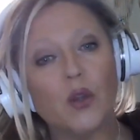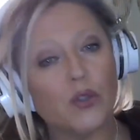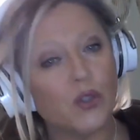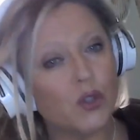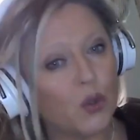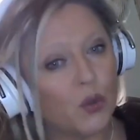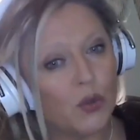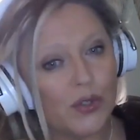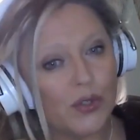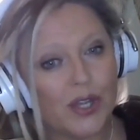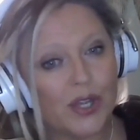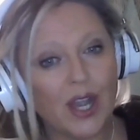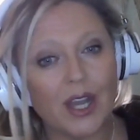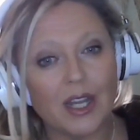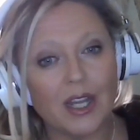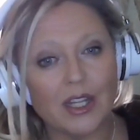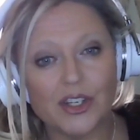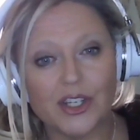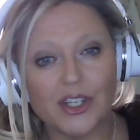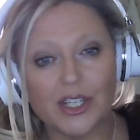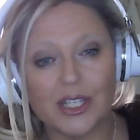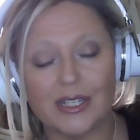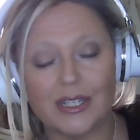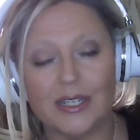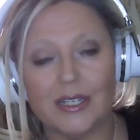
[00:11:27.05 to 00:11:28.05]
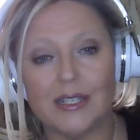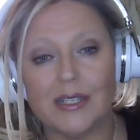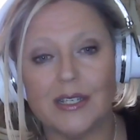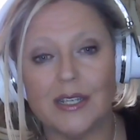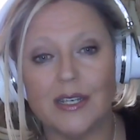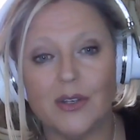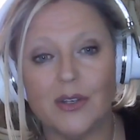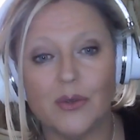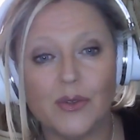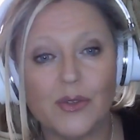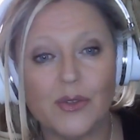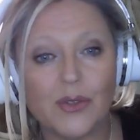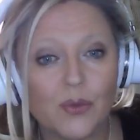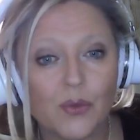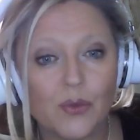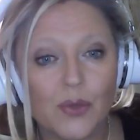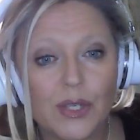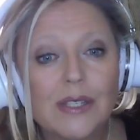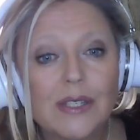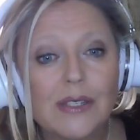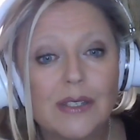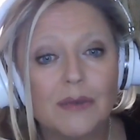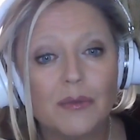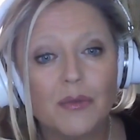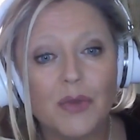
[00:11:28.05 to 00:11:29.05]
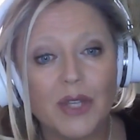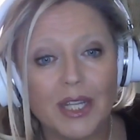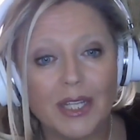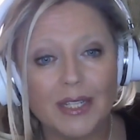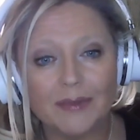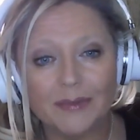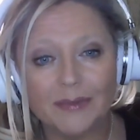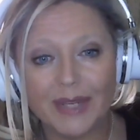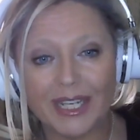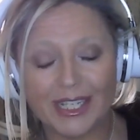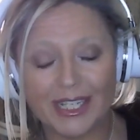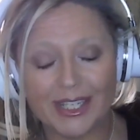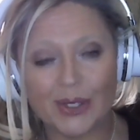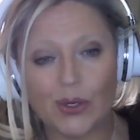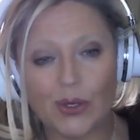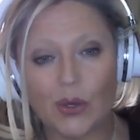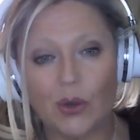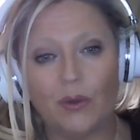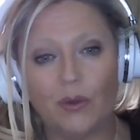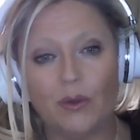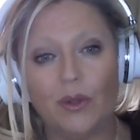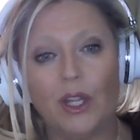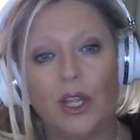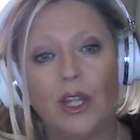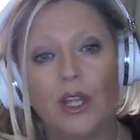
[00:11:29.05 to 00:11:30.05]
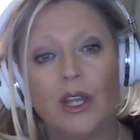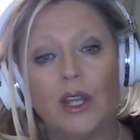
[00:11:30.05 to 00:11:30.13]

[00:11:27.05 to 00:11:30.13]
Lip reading: soul's consciousness. It knows the wisdom within my soul.